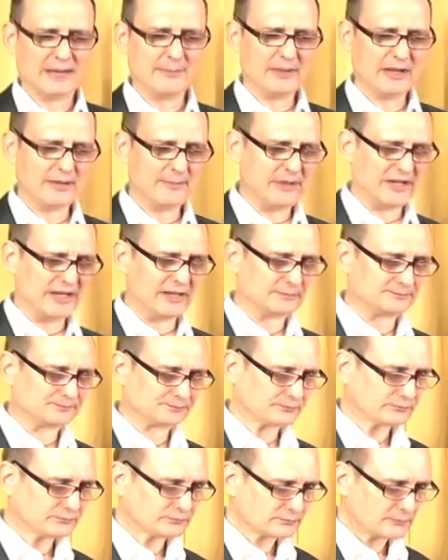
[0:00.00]
and maybe
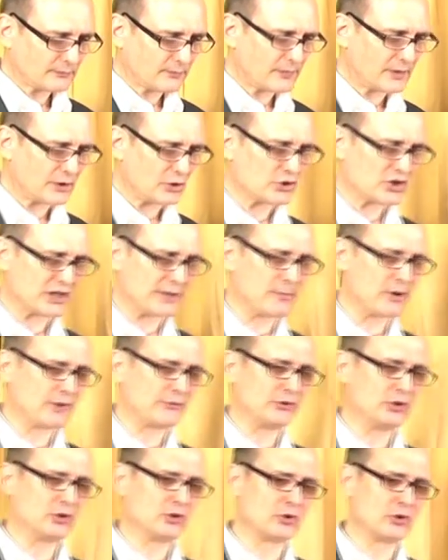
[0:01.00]
some
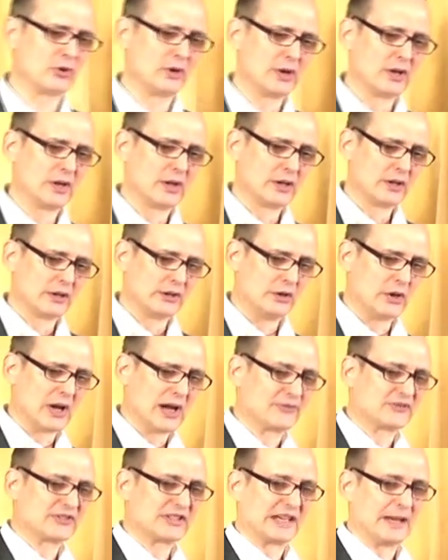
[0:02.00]
of you, you
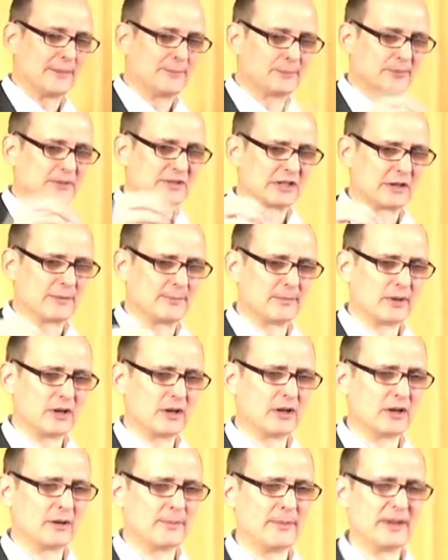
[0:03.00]
have skipped some
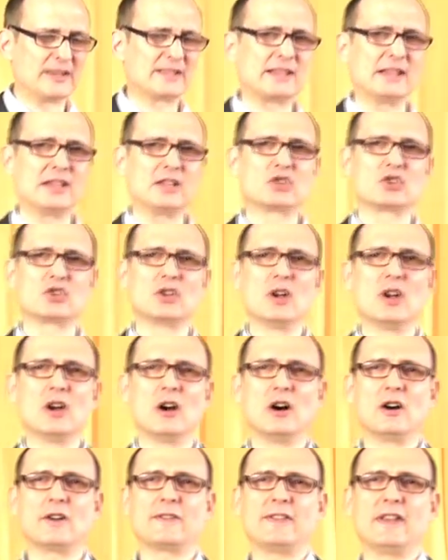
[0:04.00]
uh, message
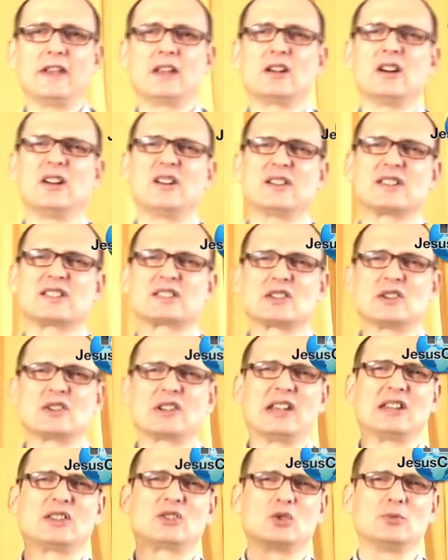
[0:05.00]
or think, oh, it's
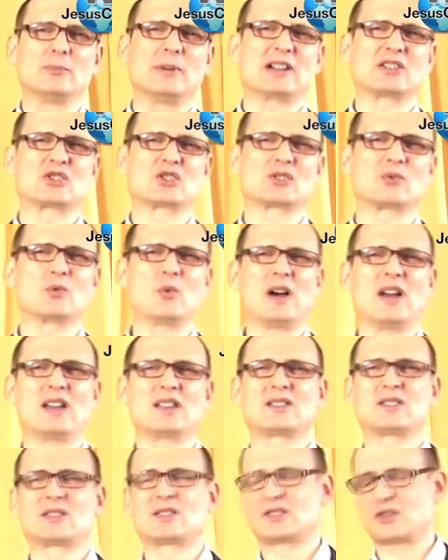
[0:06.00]
talking too much.
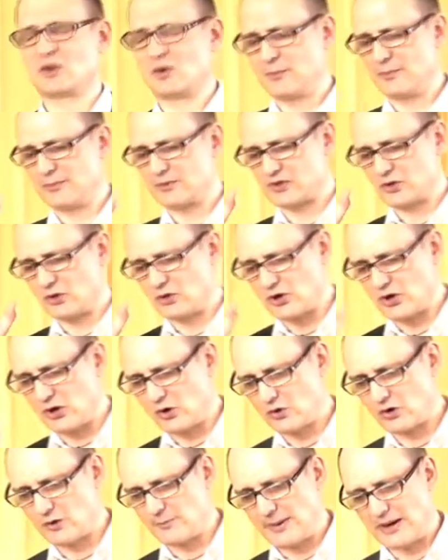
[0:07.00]
Why so, so
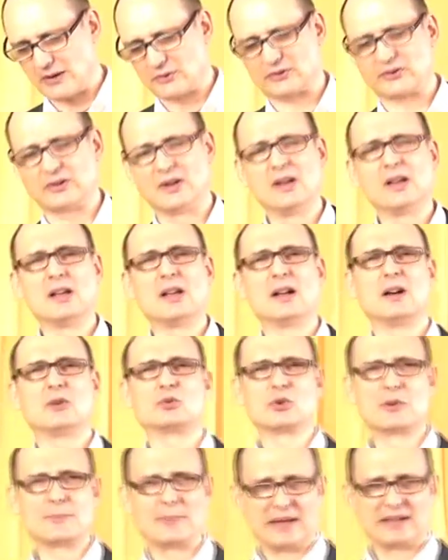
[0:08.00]
long about
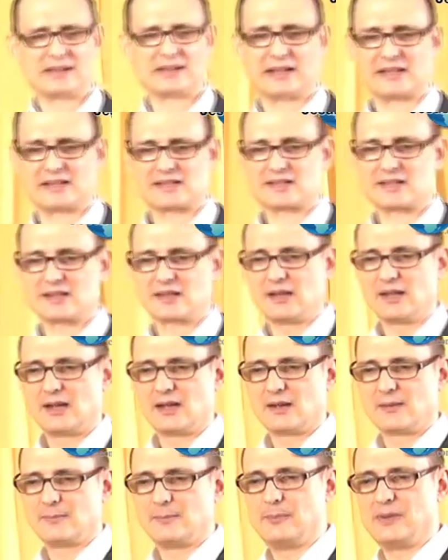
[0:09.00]
repentance?
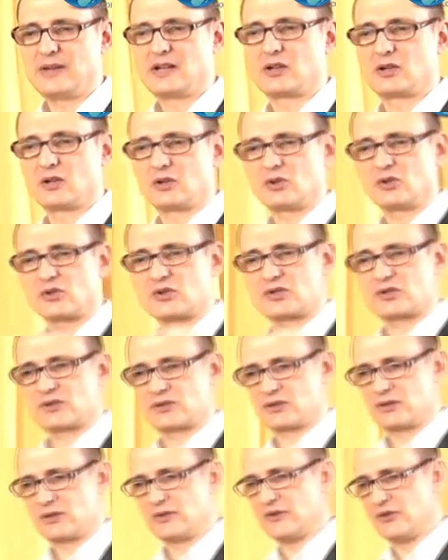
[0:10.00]

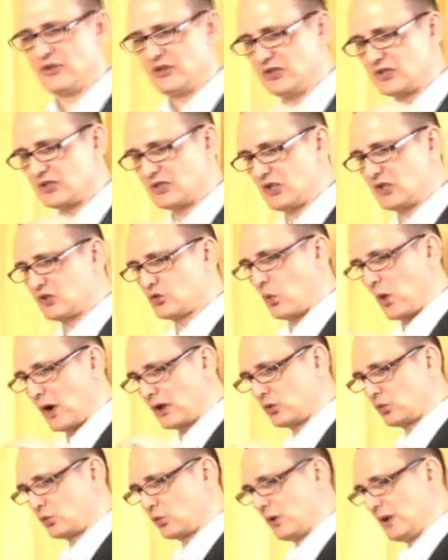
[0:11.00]
Because this is
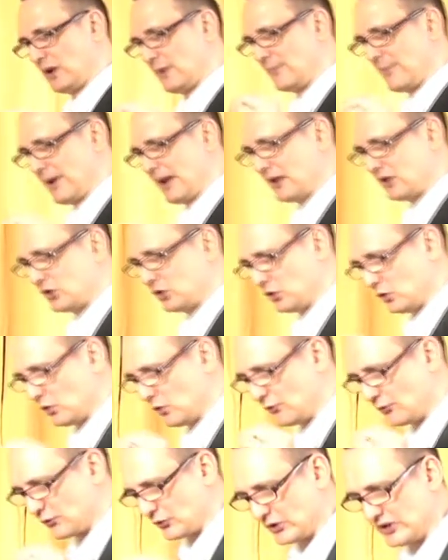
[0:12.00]
what will make
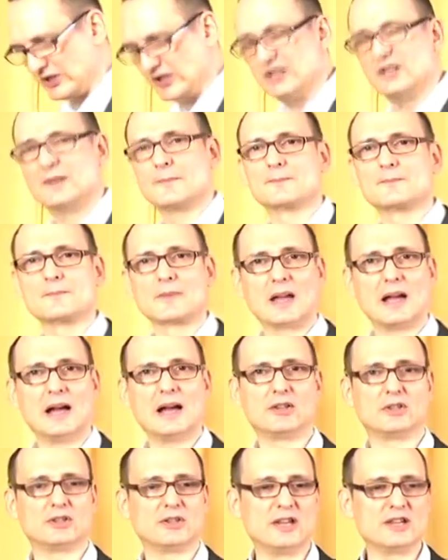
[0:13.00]
you free.
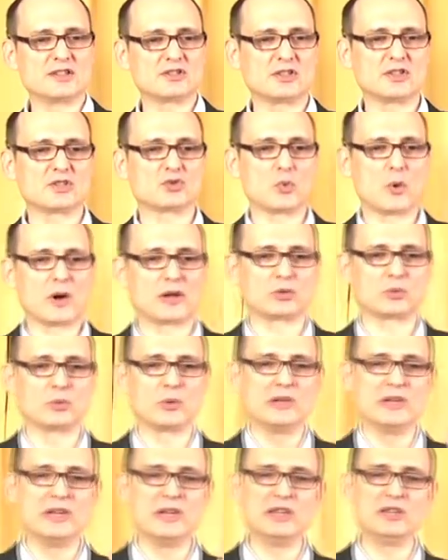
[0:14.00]
And this is what
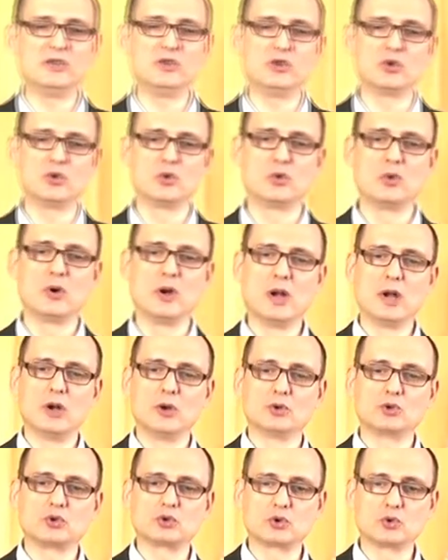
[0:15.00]
will lead you
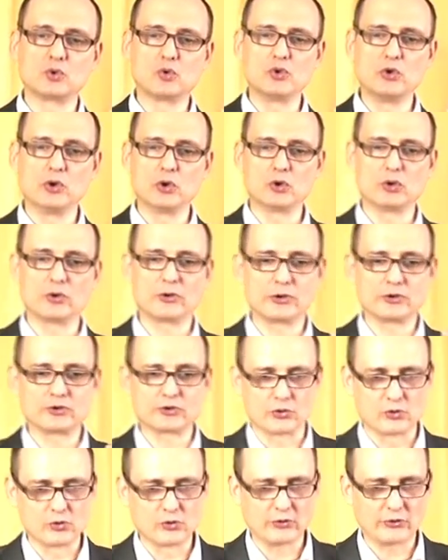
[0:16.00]
to know the
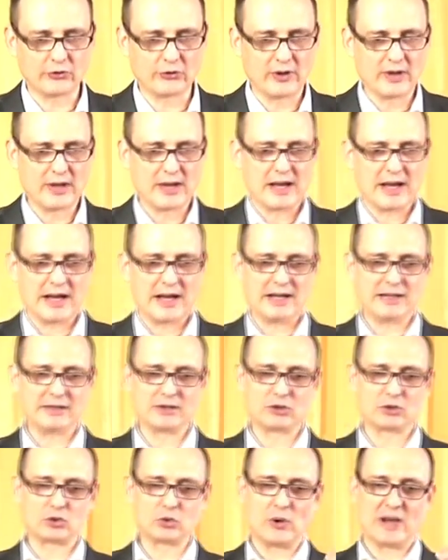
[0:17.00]
truth
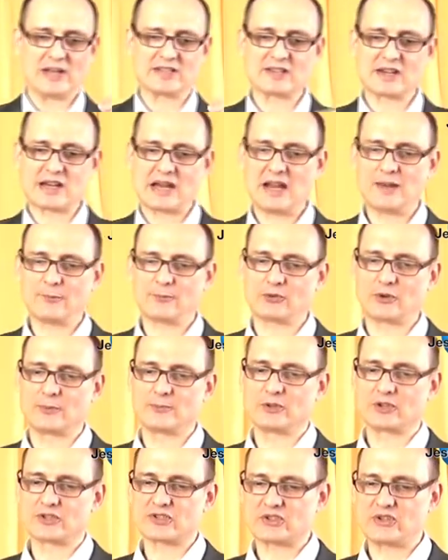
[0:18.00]
and to escape
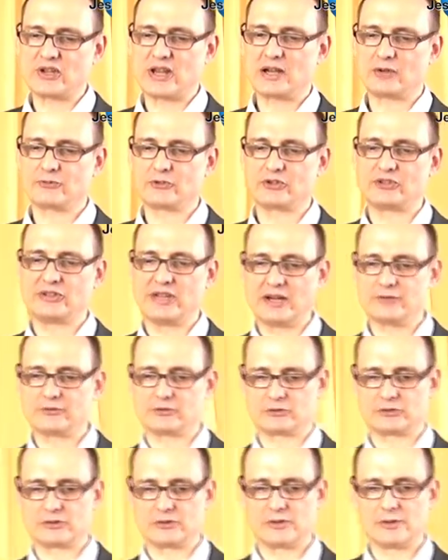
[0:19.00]
from the snare of the
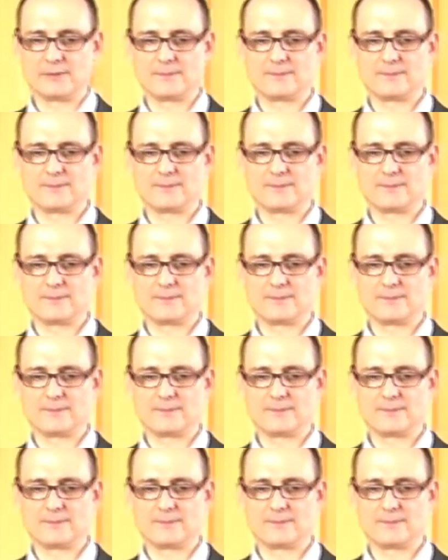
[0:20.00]
devil